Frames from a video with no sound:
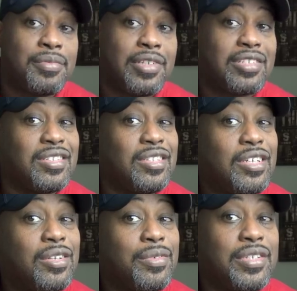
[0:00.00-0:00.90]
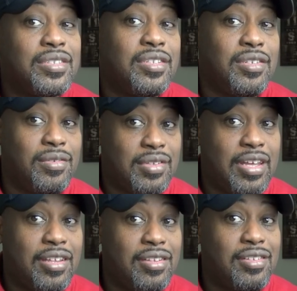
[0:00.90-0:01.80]
That's another reason to use
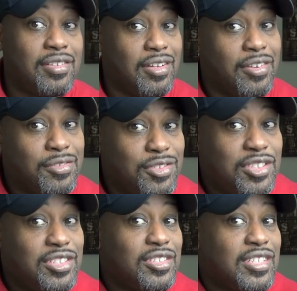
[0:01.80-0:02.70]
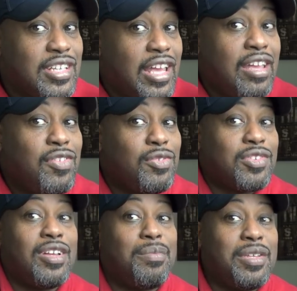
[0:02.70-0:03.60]
that. Uncle G just gave you
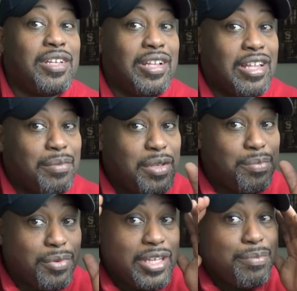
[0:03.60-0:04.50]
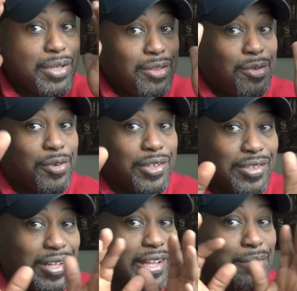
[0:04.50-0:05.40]
something. And a lot of people keep ignoring
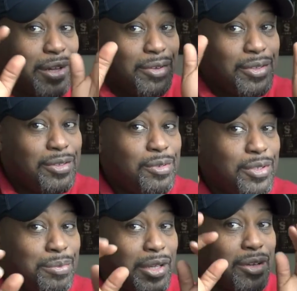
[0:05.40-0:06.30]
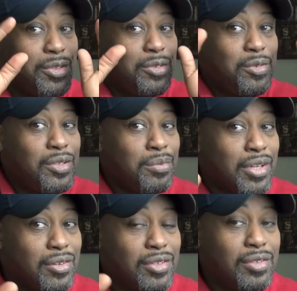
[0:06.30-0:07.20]
It's Like, I'm not going to do it. I'm not going to do it. I'm
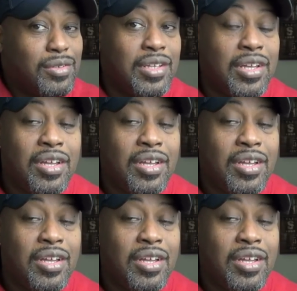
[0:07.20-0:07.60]
not going to do it.